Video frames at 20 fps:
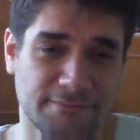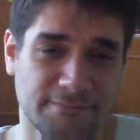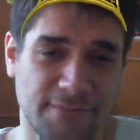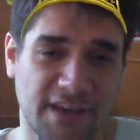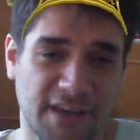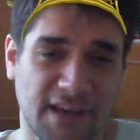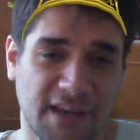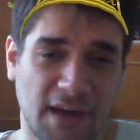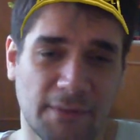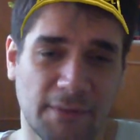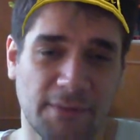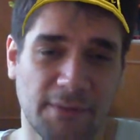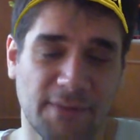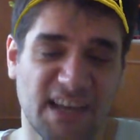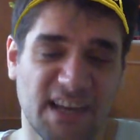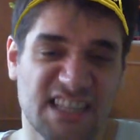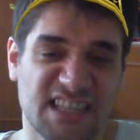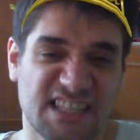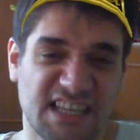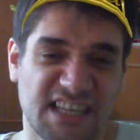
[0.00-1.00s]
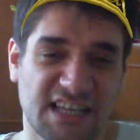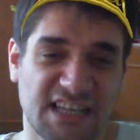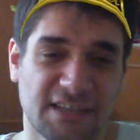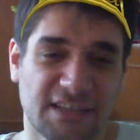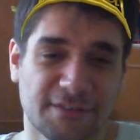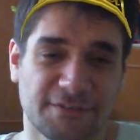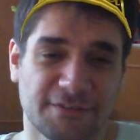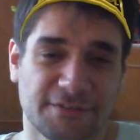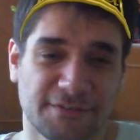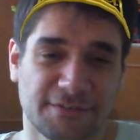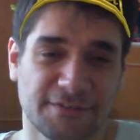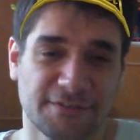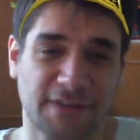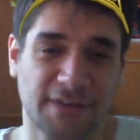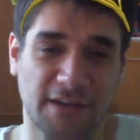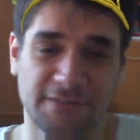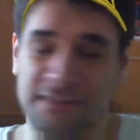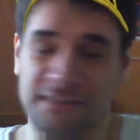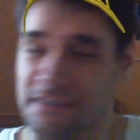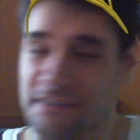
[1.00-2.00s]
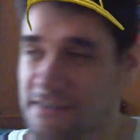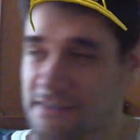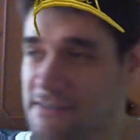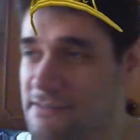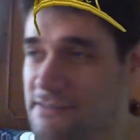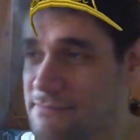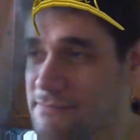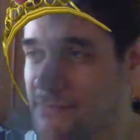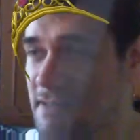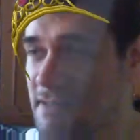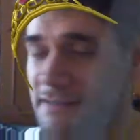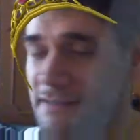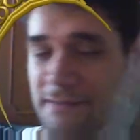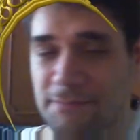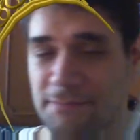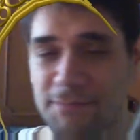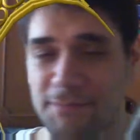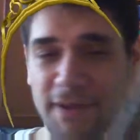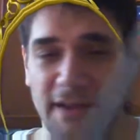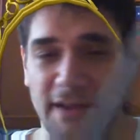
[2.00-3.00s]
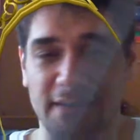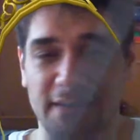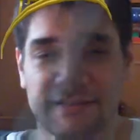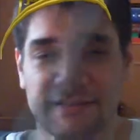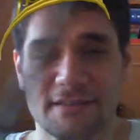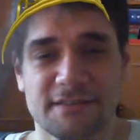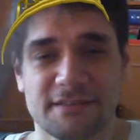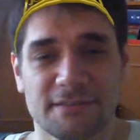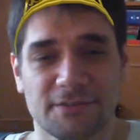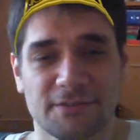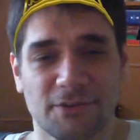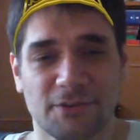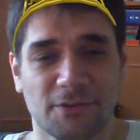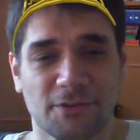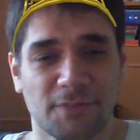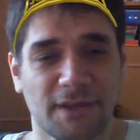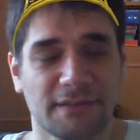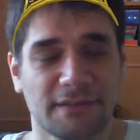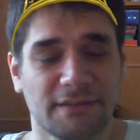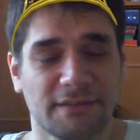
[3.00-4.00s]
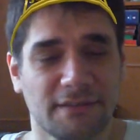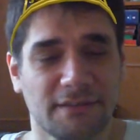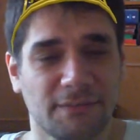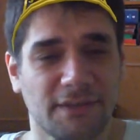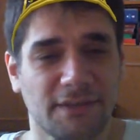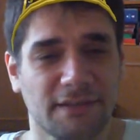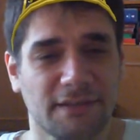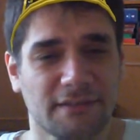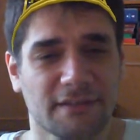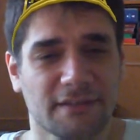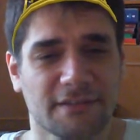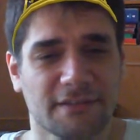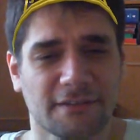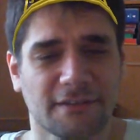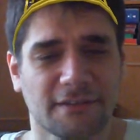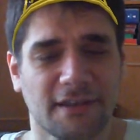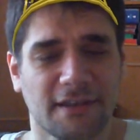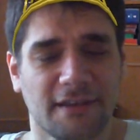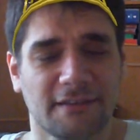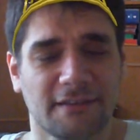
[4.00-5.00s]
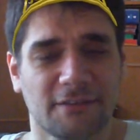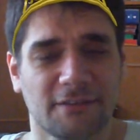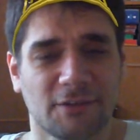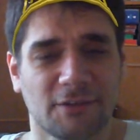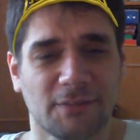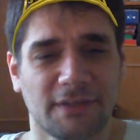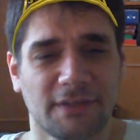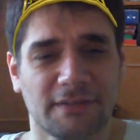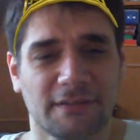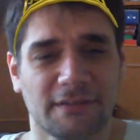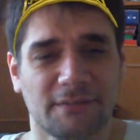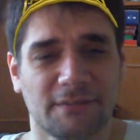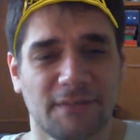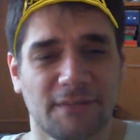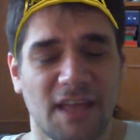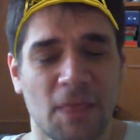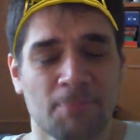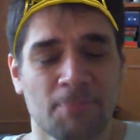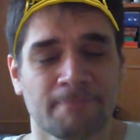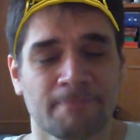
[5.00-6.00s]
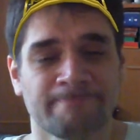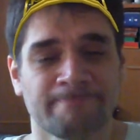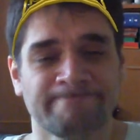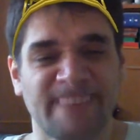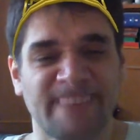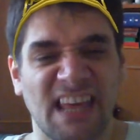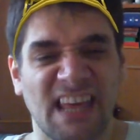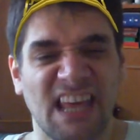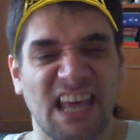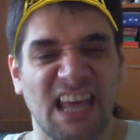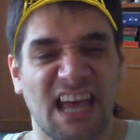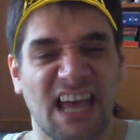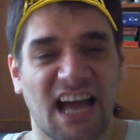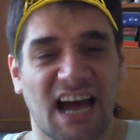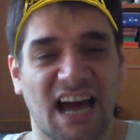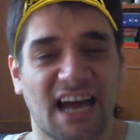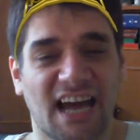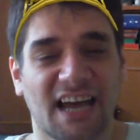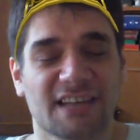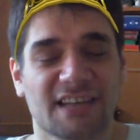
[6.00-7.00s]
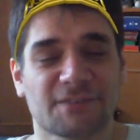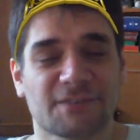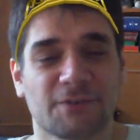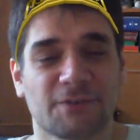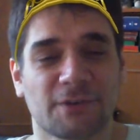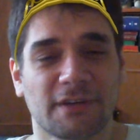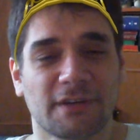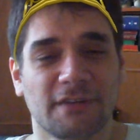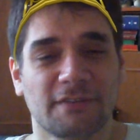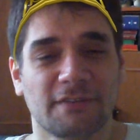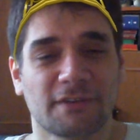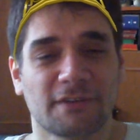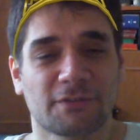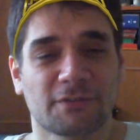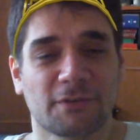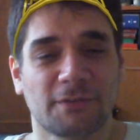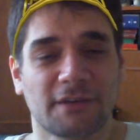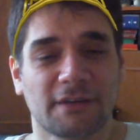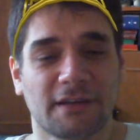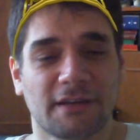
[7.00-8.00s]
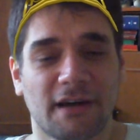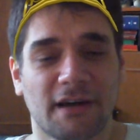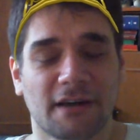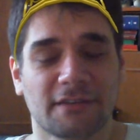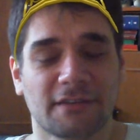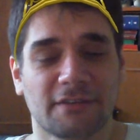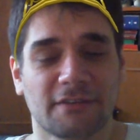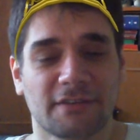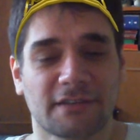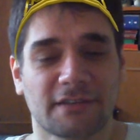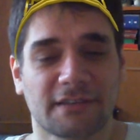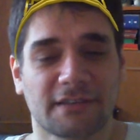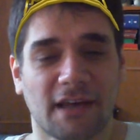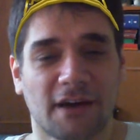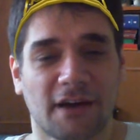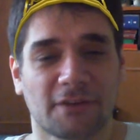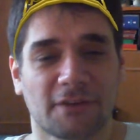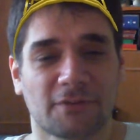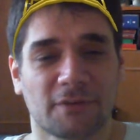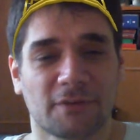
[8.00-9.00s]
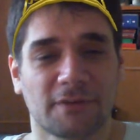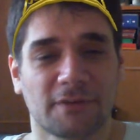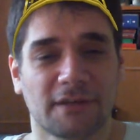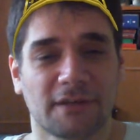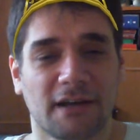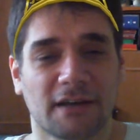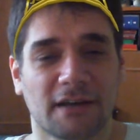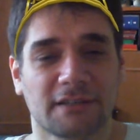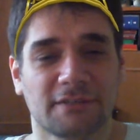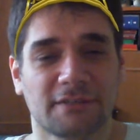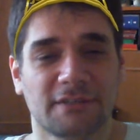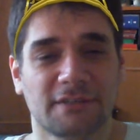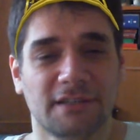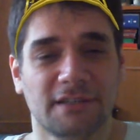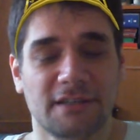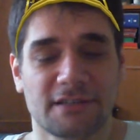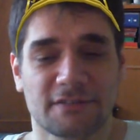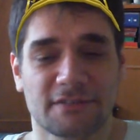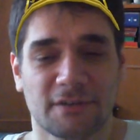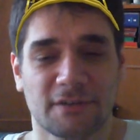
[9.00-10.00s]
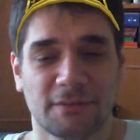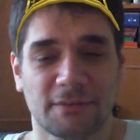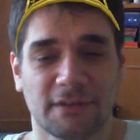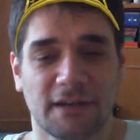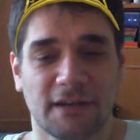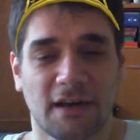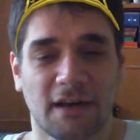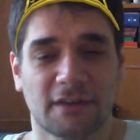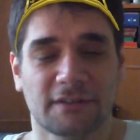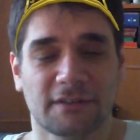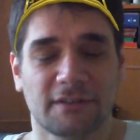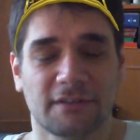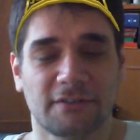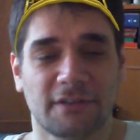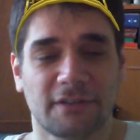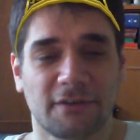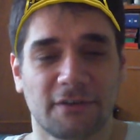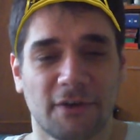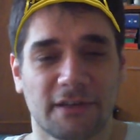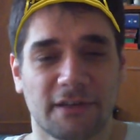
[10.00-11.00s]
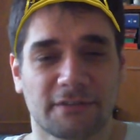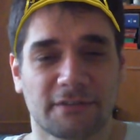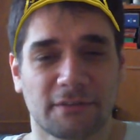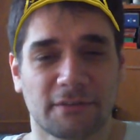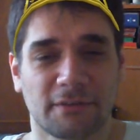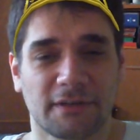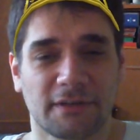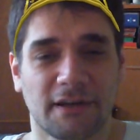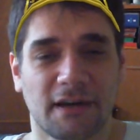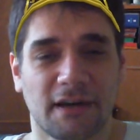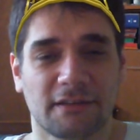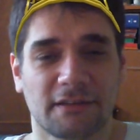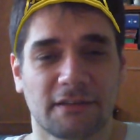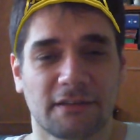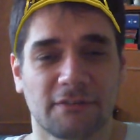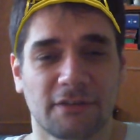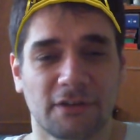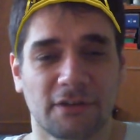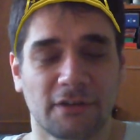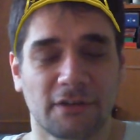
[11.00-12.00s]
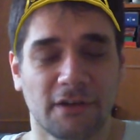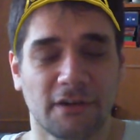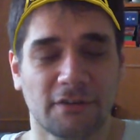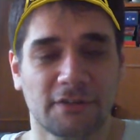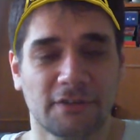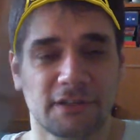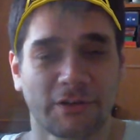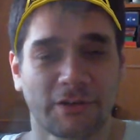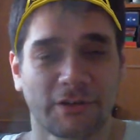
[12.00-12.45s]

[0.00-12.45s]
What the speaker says: becoming myself after my parents tormented me and the society tormented me. I ask forgiveness from the gods of the south, from the gods of the east, from the gods of the west, from the gods of the